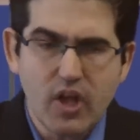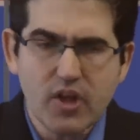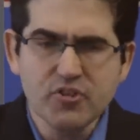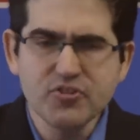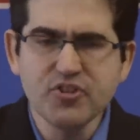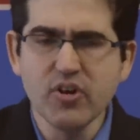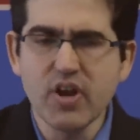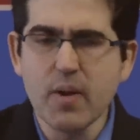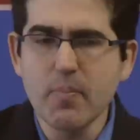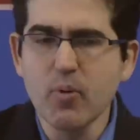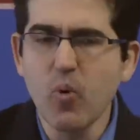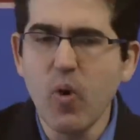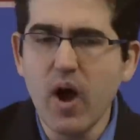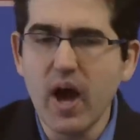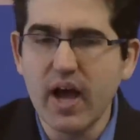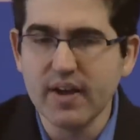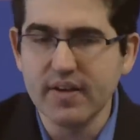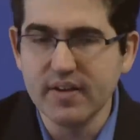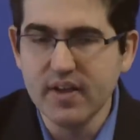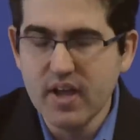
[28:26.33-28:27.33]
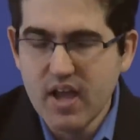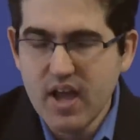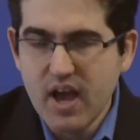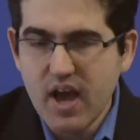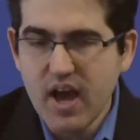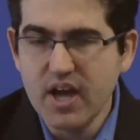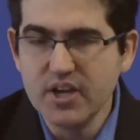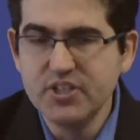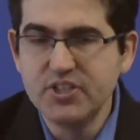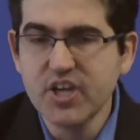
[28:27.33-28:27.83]
So number one,
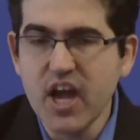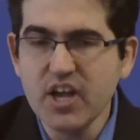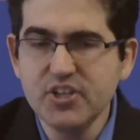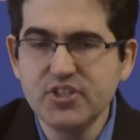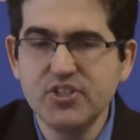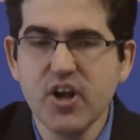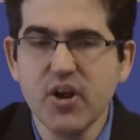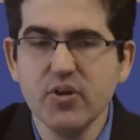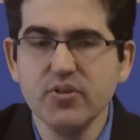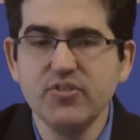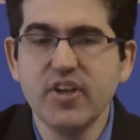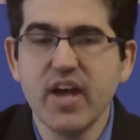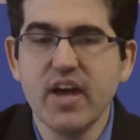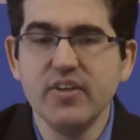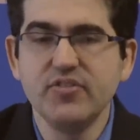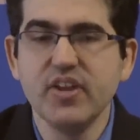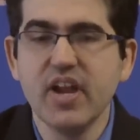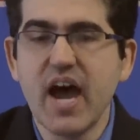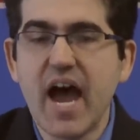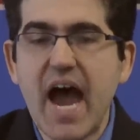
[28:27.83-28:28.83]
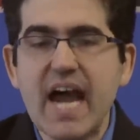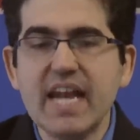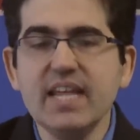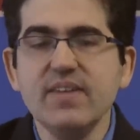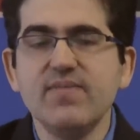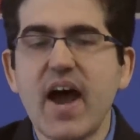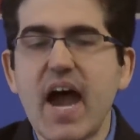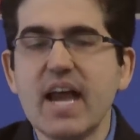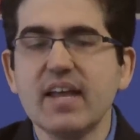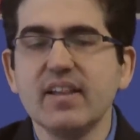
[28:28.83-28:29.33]
uh, Judge Jones says that ID
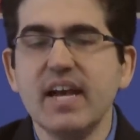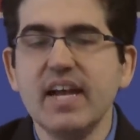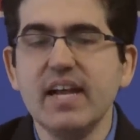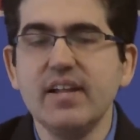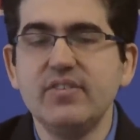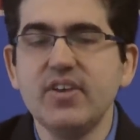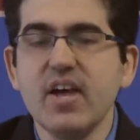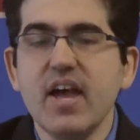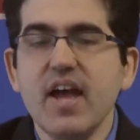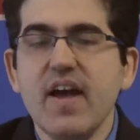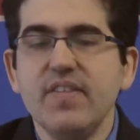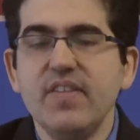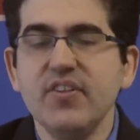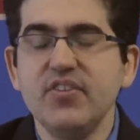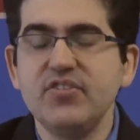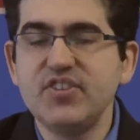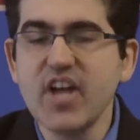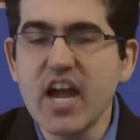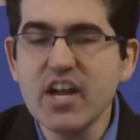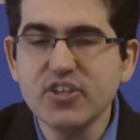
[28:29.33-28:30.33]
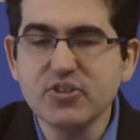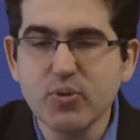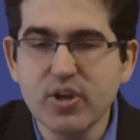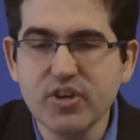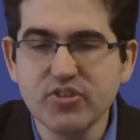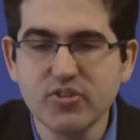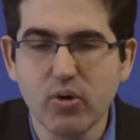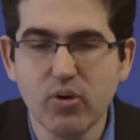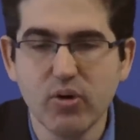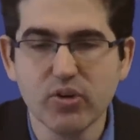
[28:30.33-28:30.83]
violates the
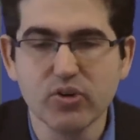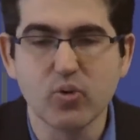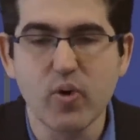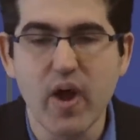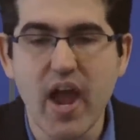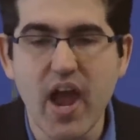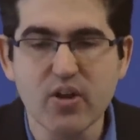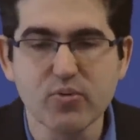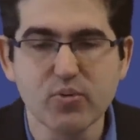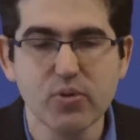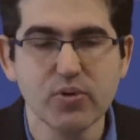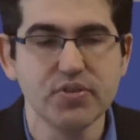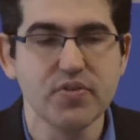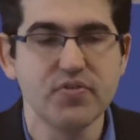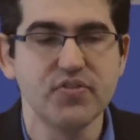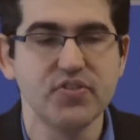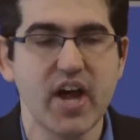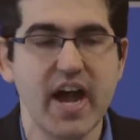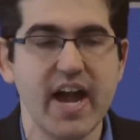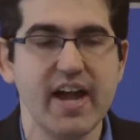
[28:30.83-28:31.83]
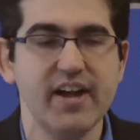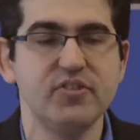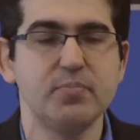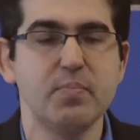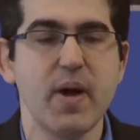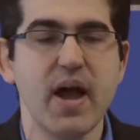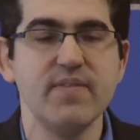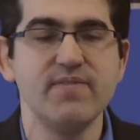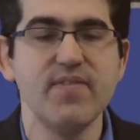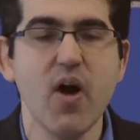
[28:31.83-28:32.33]
centuries-old ground rules of science
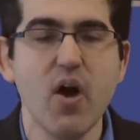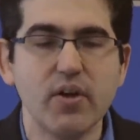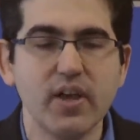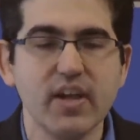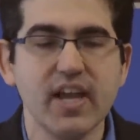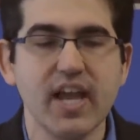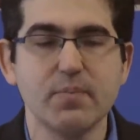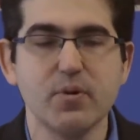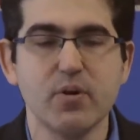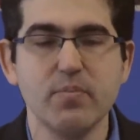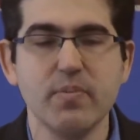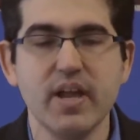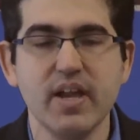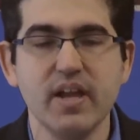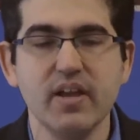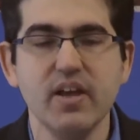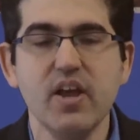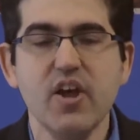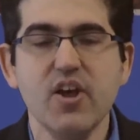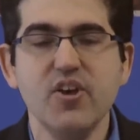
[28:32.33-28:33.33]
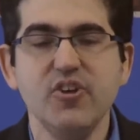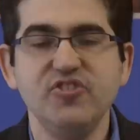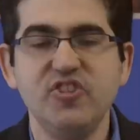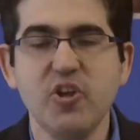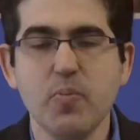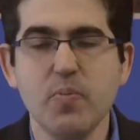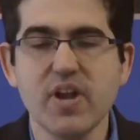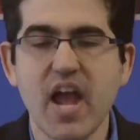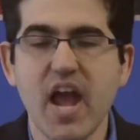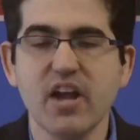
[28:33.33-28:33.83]
by invoking and permitting
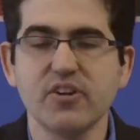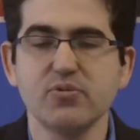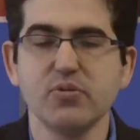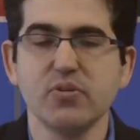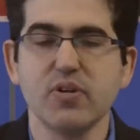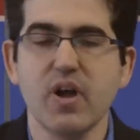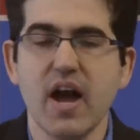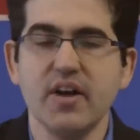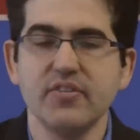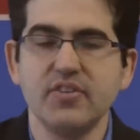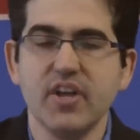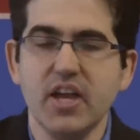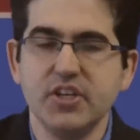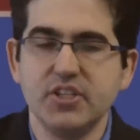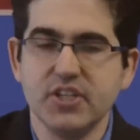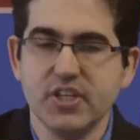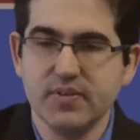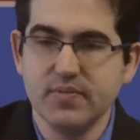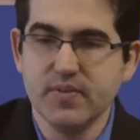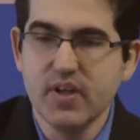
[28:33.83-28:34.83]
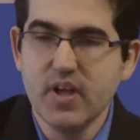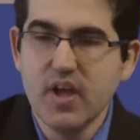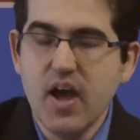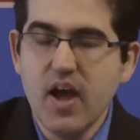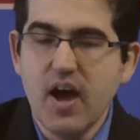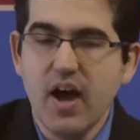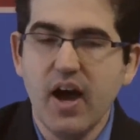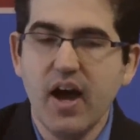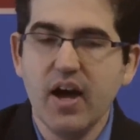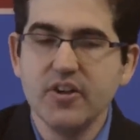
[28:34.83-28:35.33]
supernatural causation.
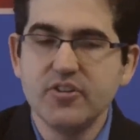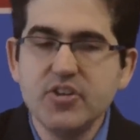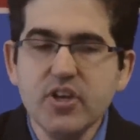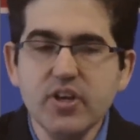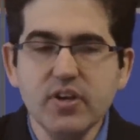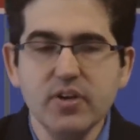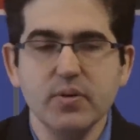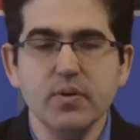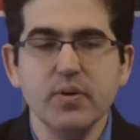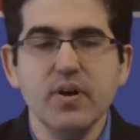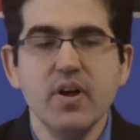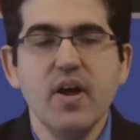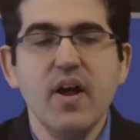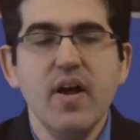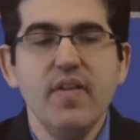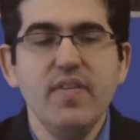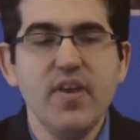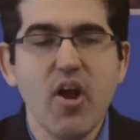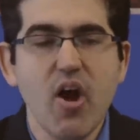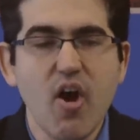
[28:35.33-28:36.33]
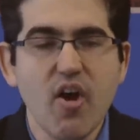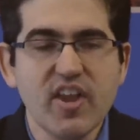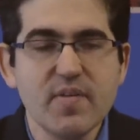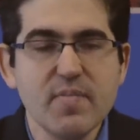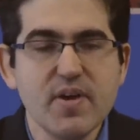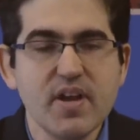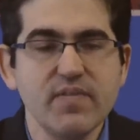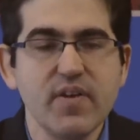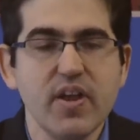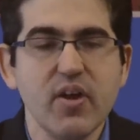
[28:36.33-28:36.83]
Uh, two, the
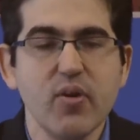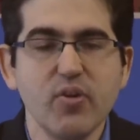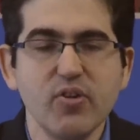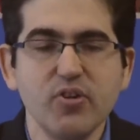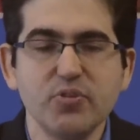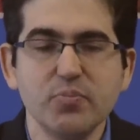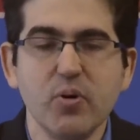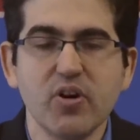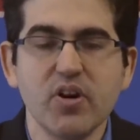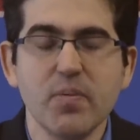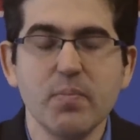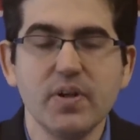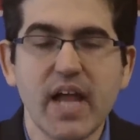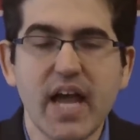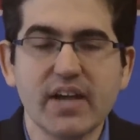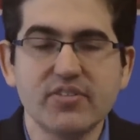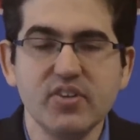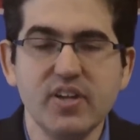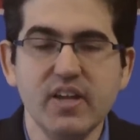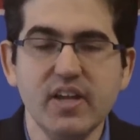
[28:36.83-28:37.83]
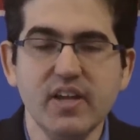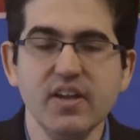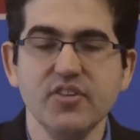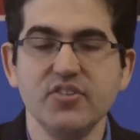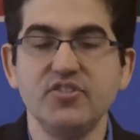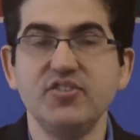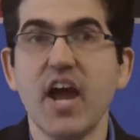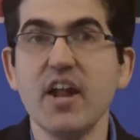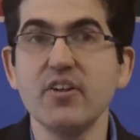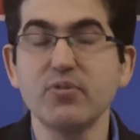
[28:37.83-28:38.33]
argument of irreducible complexity,
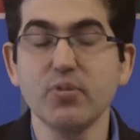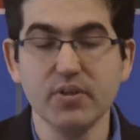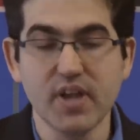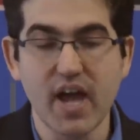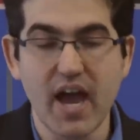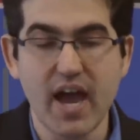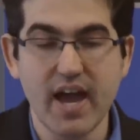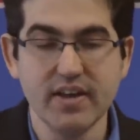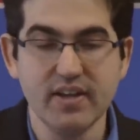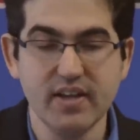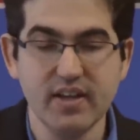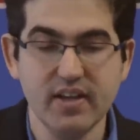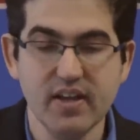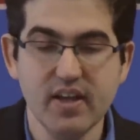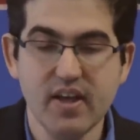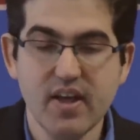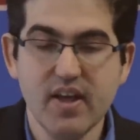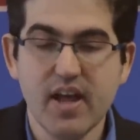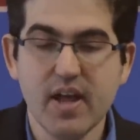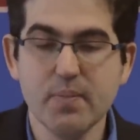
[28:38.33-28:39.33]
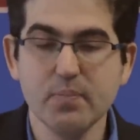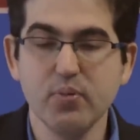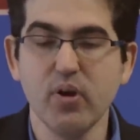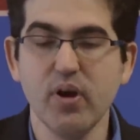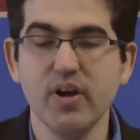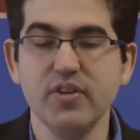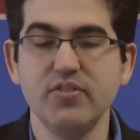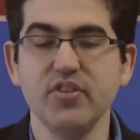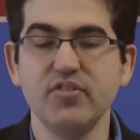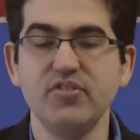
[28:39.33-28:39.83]
central to ID,
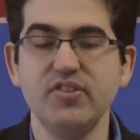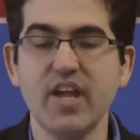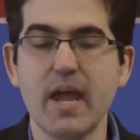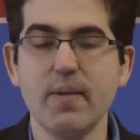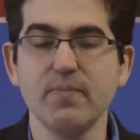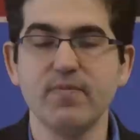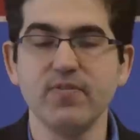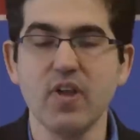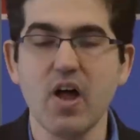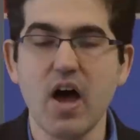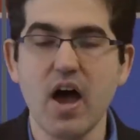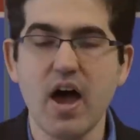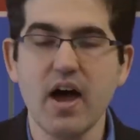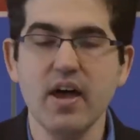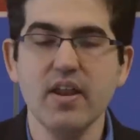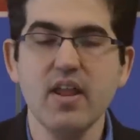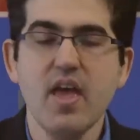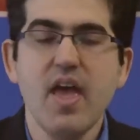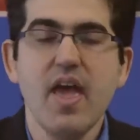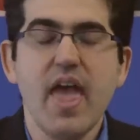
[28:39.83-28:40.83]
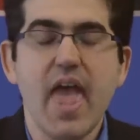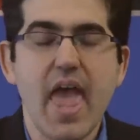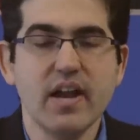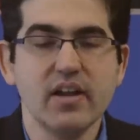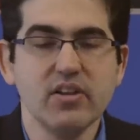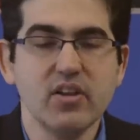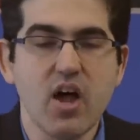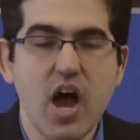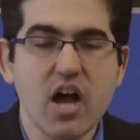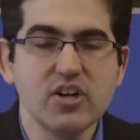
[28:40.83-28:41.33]
employs the same flawed and
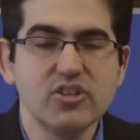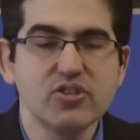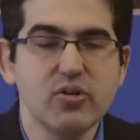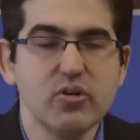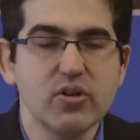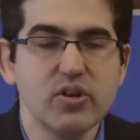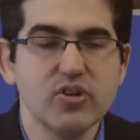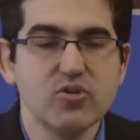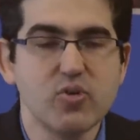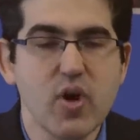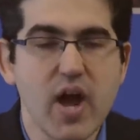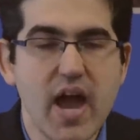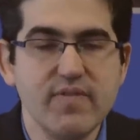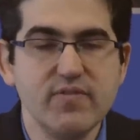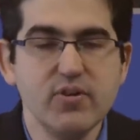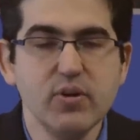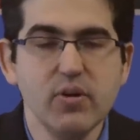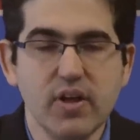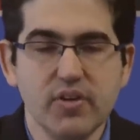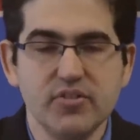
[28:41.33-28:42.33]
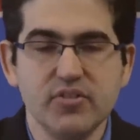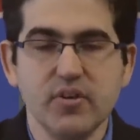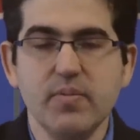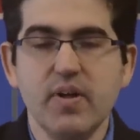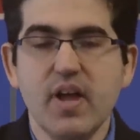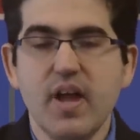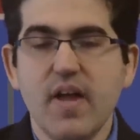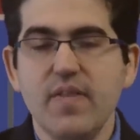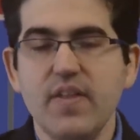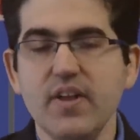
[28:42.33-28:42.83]
illogical contrived dualism
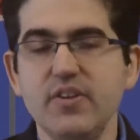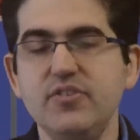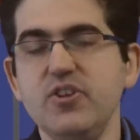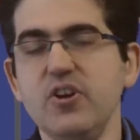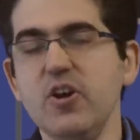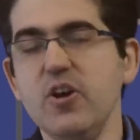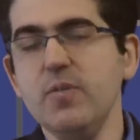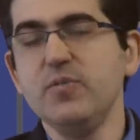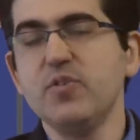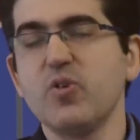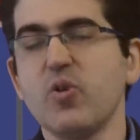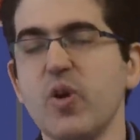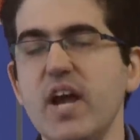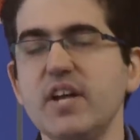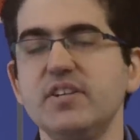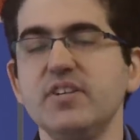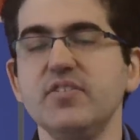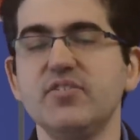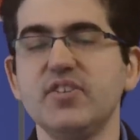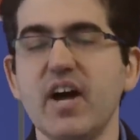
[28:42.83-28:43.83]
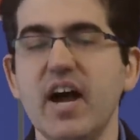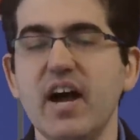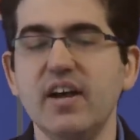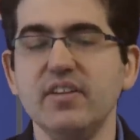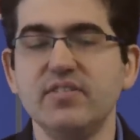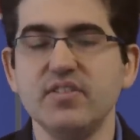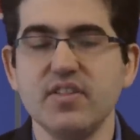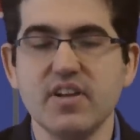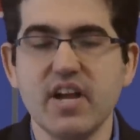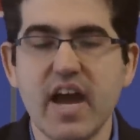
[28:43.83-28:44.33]
that doomed creation
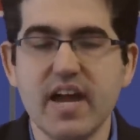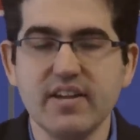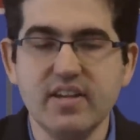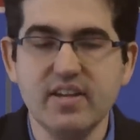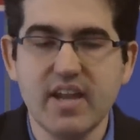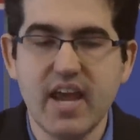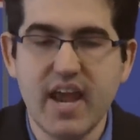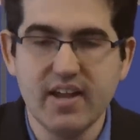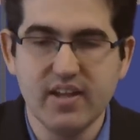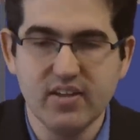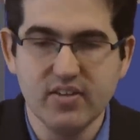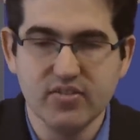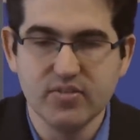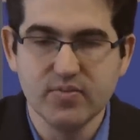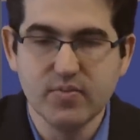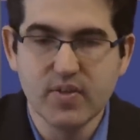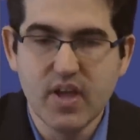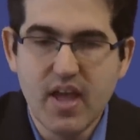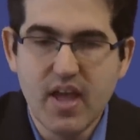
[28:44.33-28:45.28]
science in the 1980s.